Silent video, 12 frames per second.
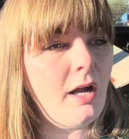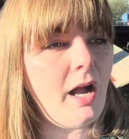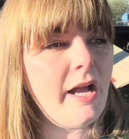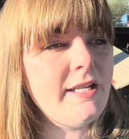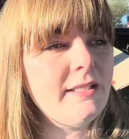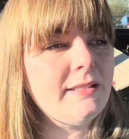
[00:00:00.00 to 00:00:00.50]

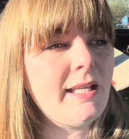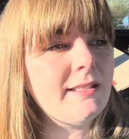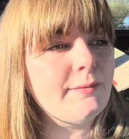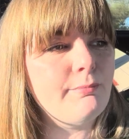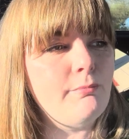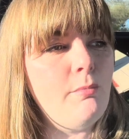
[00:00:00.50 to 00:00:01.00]
I just
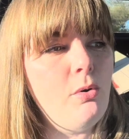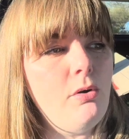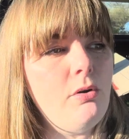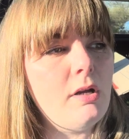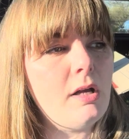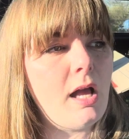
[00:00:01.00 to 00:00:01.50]
guess
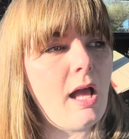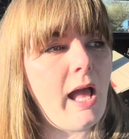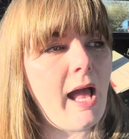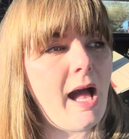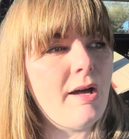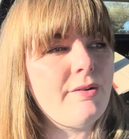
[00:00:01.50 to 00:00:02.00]
more
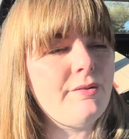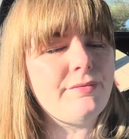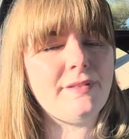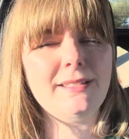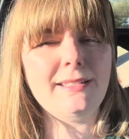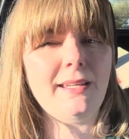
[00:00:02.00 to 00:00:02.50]
out of
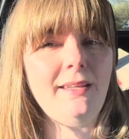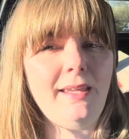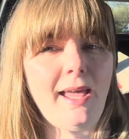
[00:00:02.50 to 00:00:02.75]
sync,